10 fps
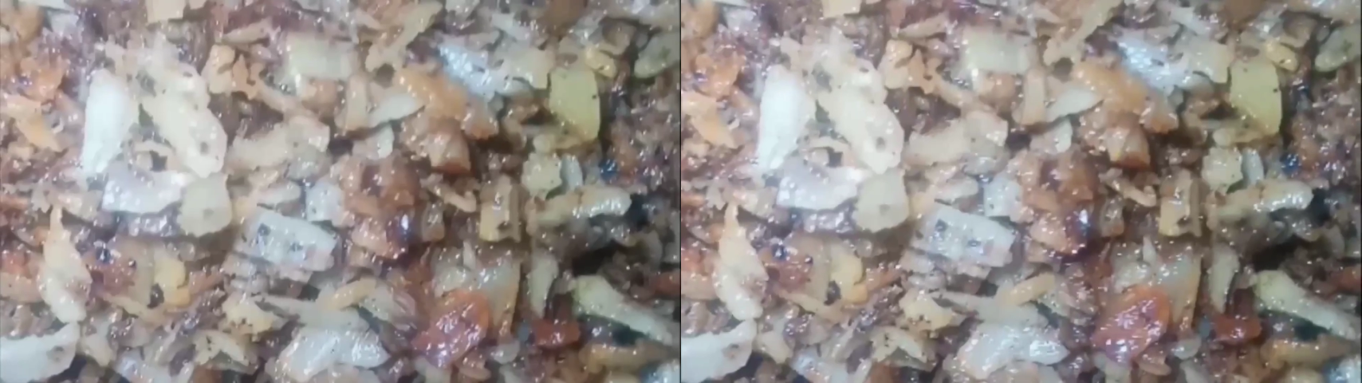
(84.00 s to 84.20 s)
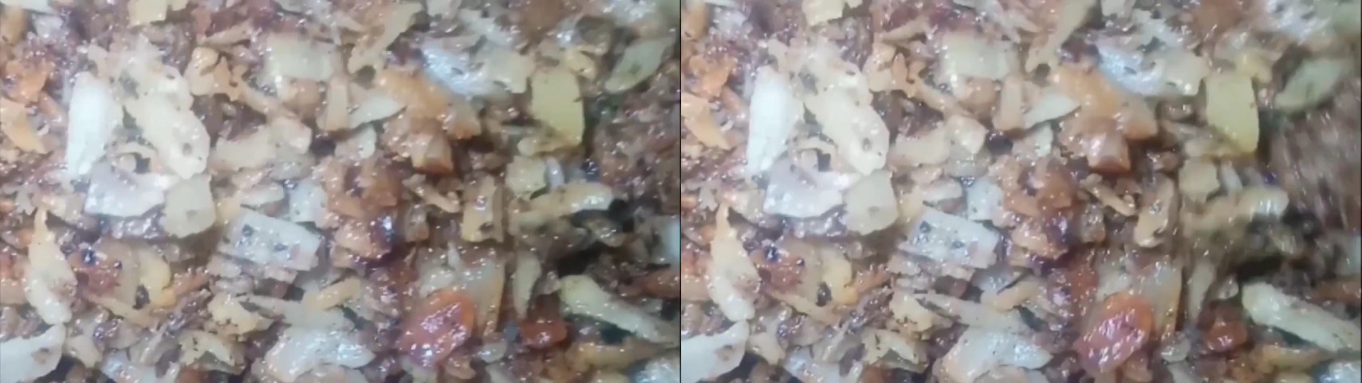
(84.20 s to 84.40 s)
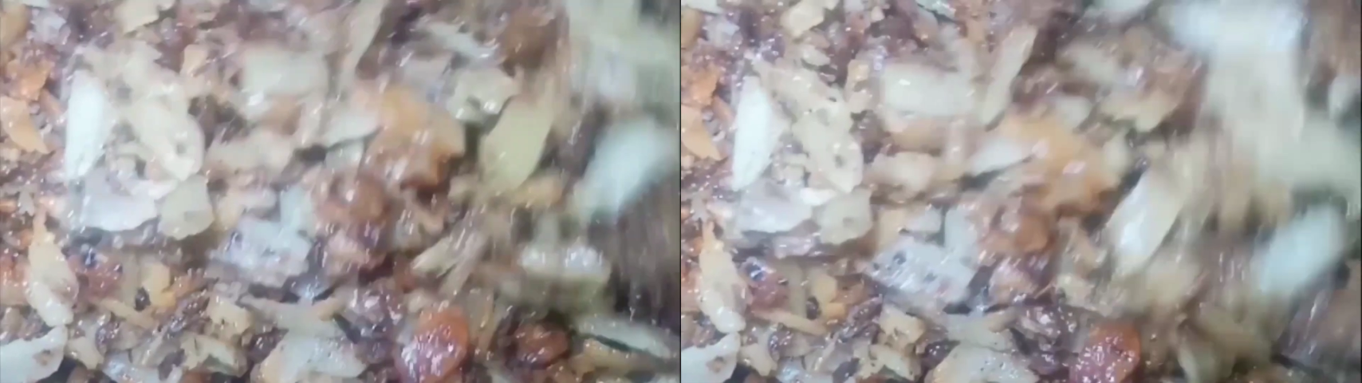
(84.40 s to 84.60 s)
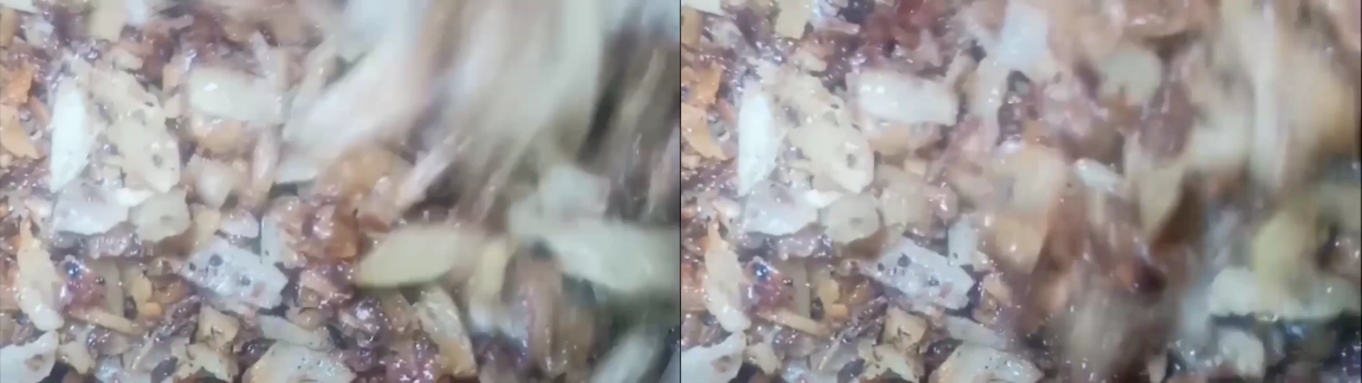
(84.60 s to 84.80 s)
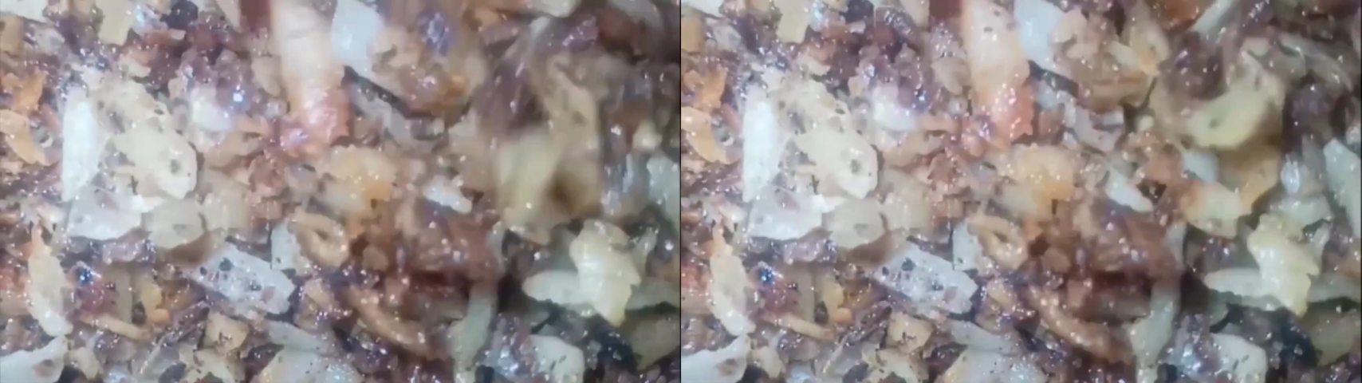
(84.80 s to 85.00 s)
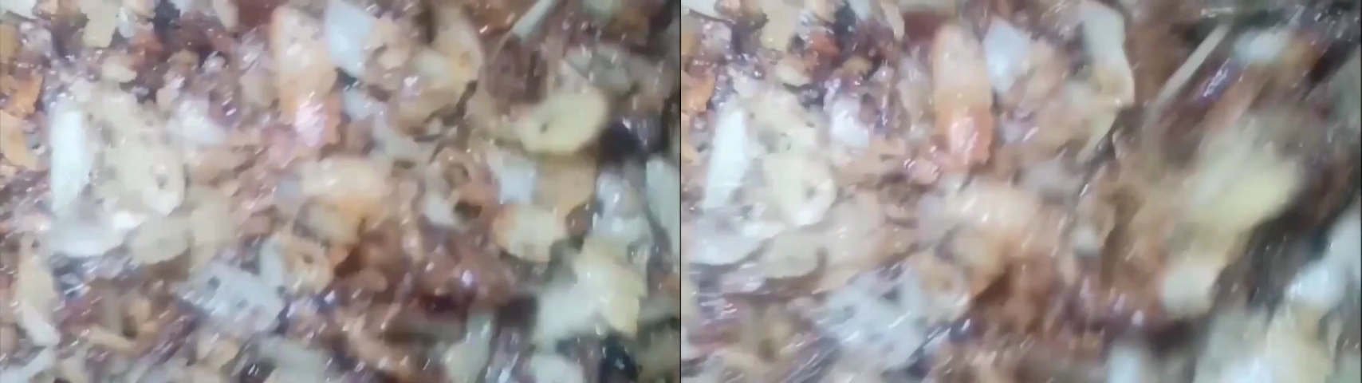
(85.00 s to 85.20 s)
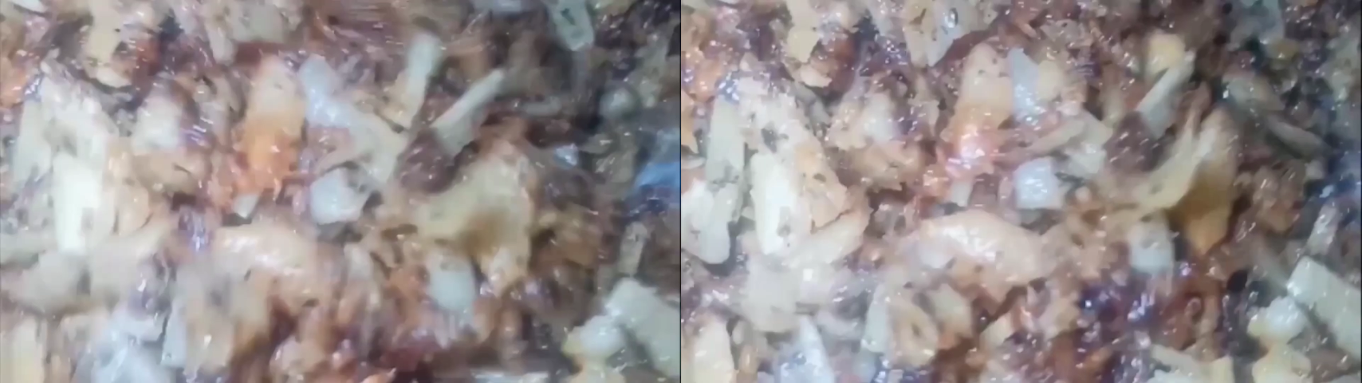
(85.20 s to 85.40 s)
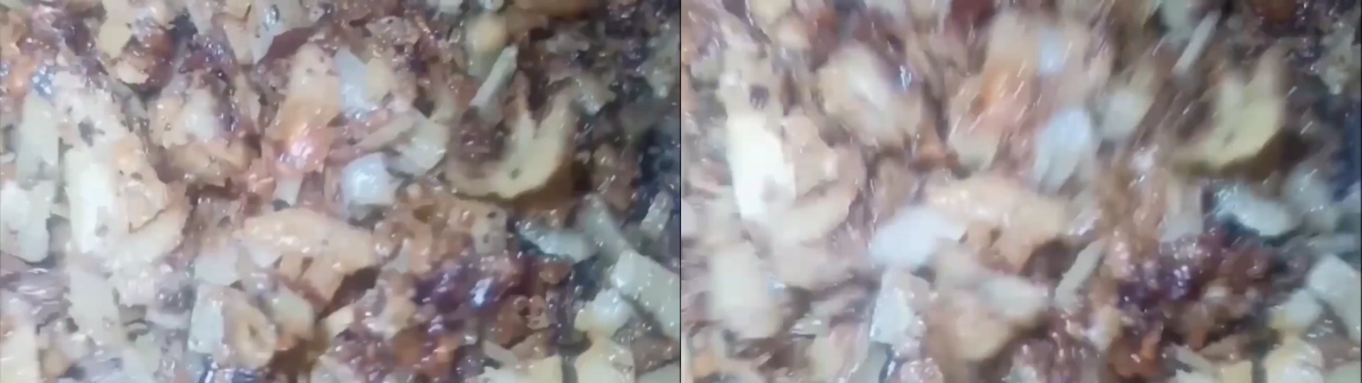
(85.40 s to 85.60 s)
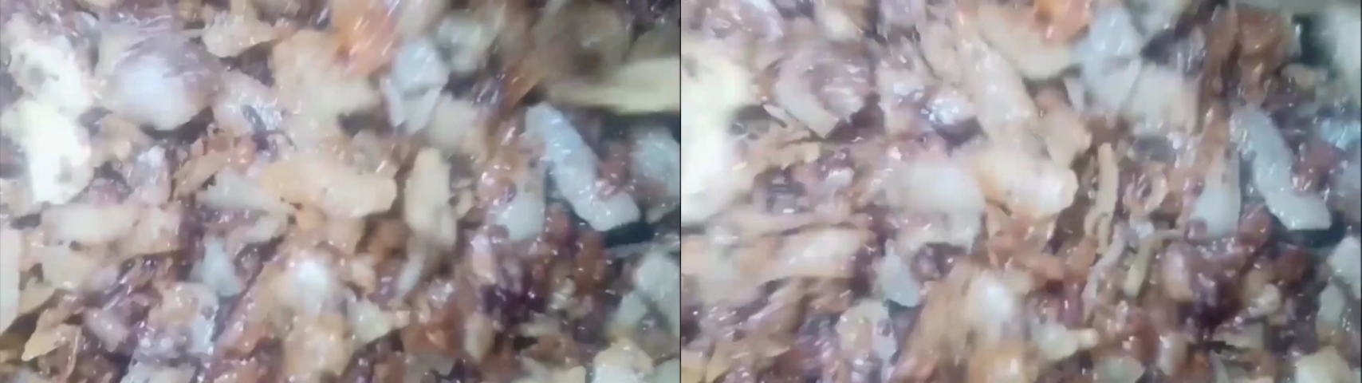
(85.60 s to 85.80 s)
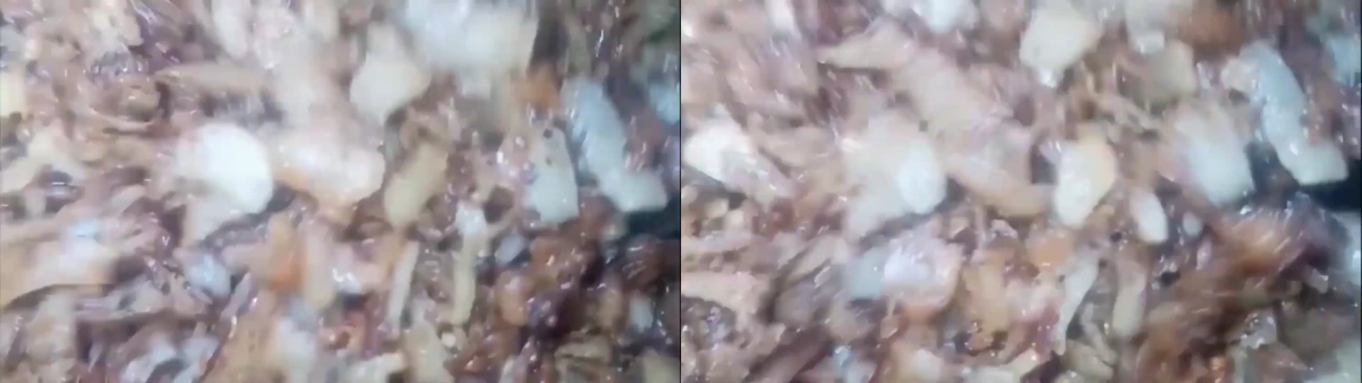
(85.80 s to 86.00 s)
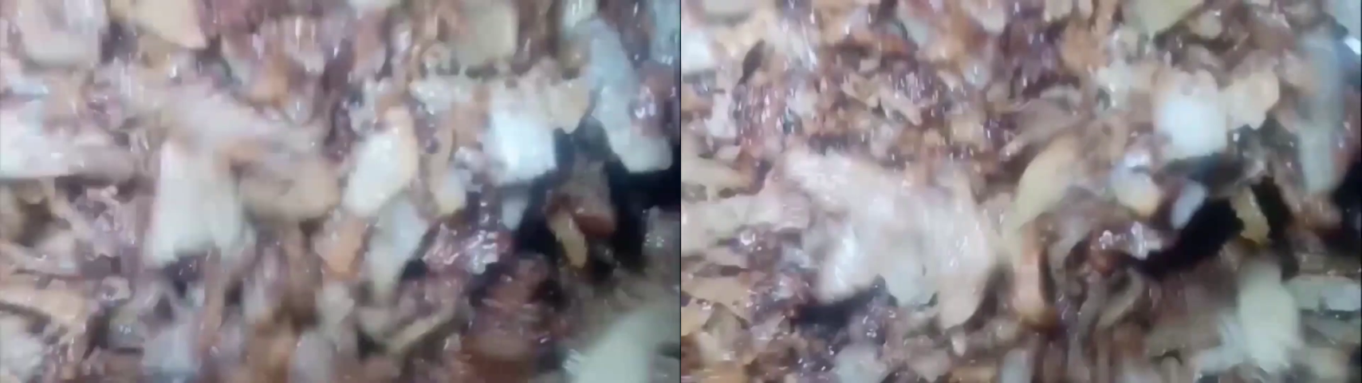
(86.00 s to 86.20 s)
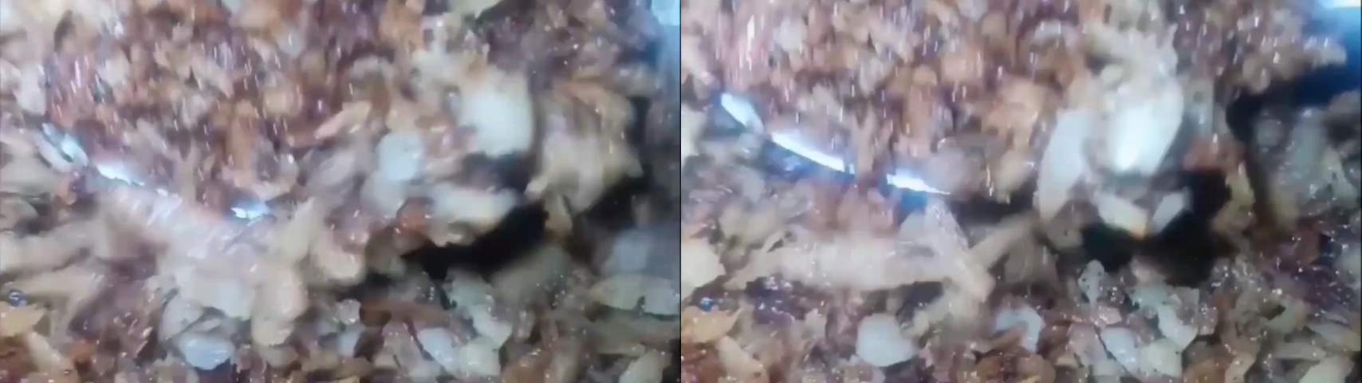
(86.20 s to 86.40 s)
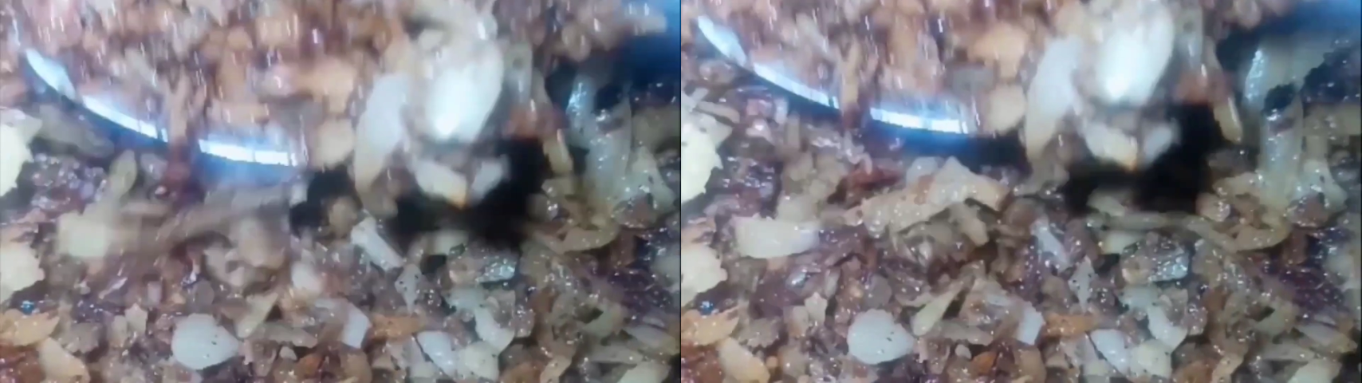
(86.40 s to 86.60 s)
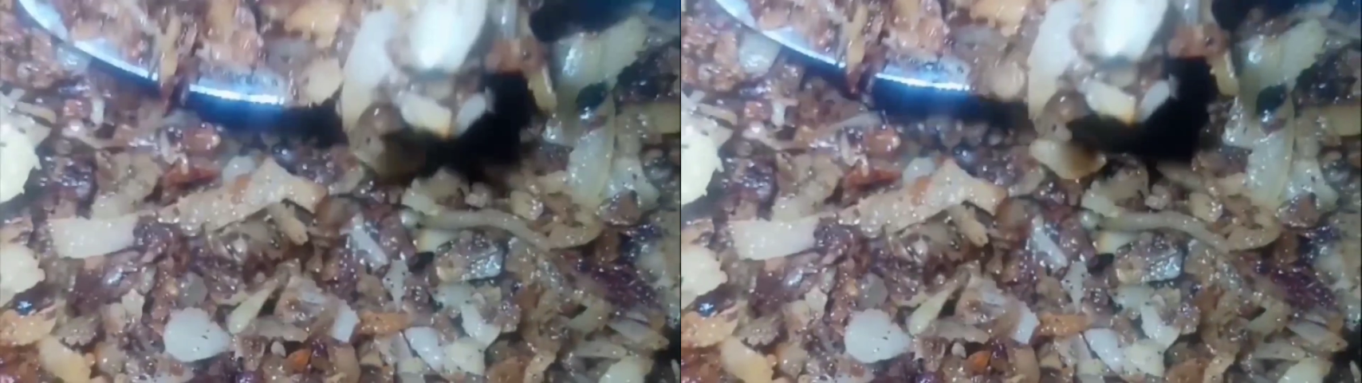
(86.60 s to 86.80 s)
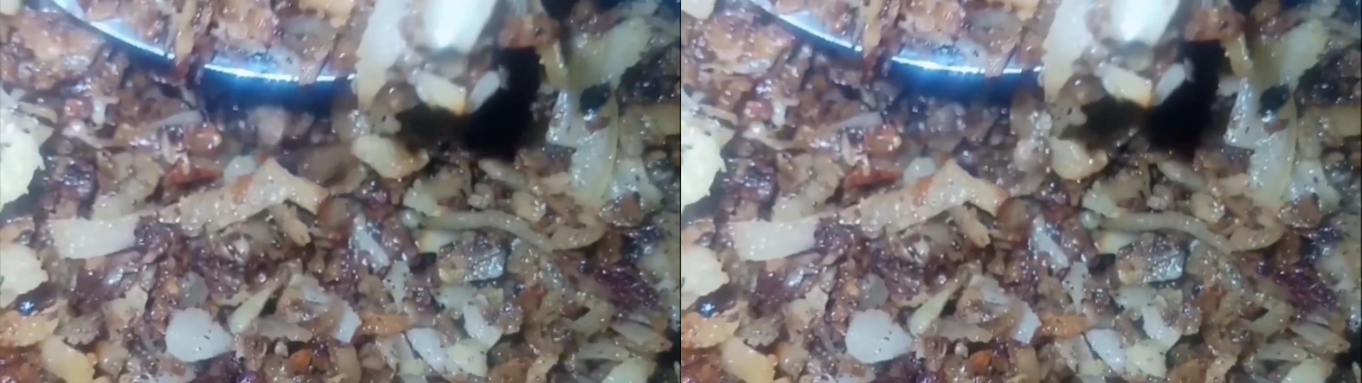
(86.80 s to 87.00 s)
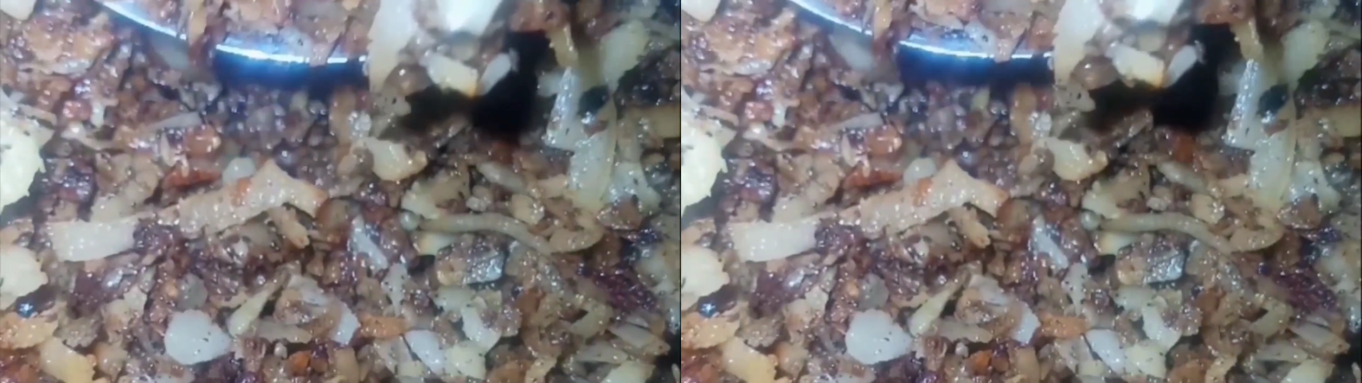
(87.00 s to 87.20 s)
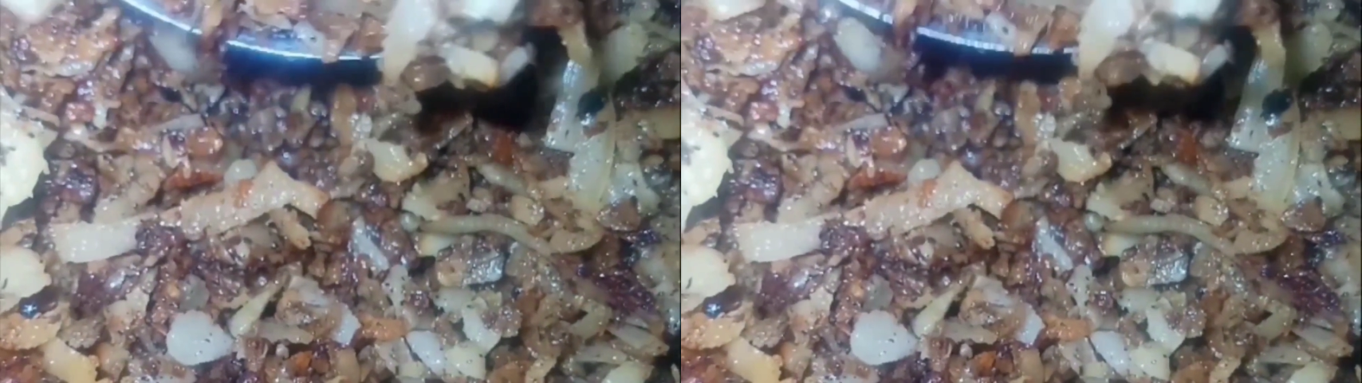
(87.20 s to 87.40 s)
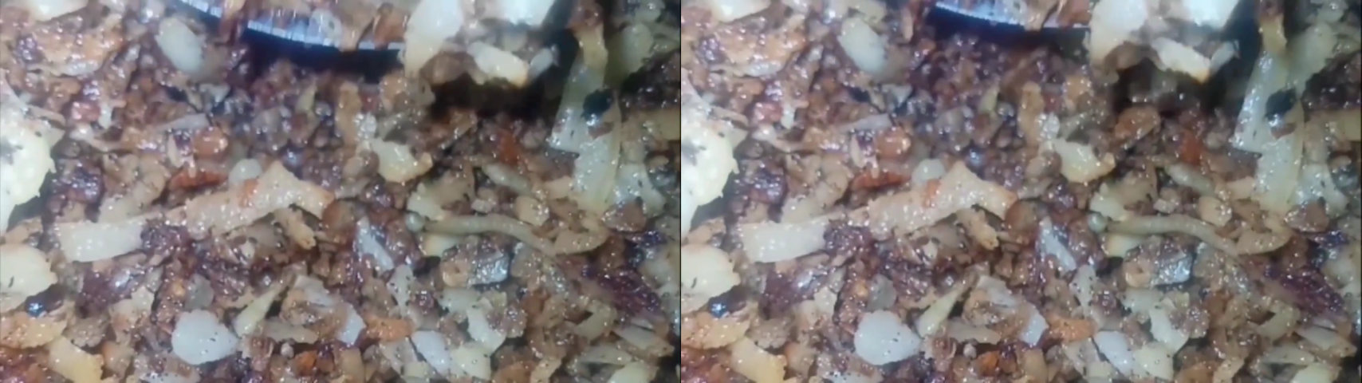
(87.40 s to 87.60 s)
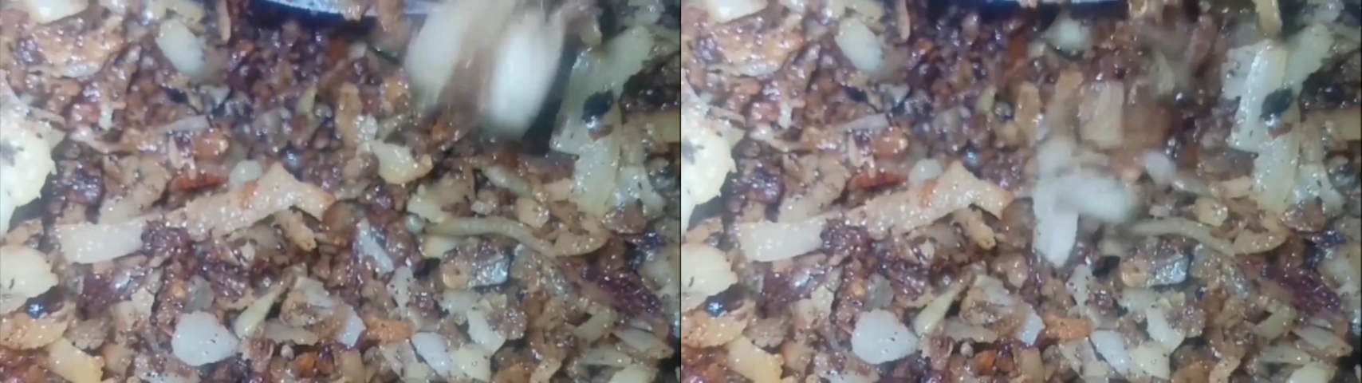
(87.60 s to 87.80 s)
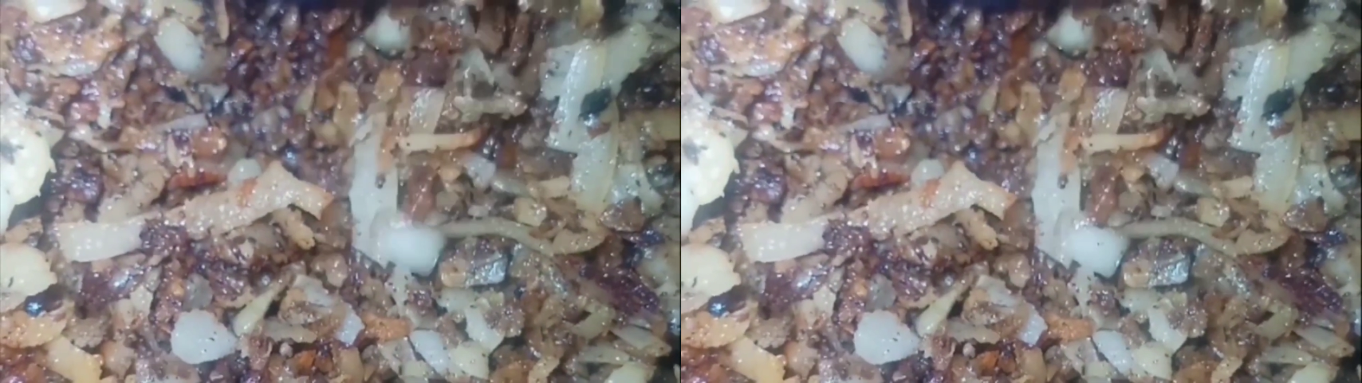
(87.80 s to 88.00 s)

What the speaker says: Nobody's mouth can be seen.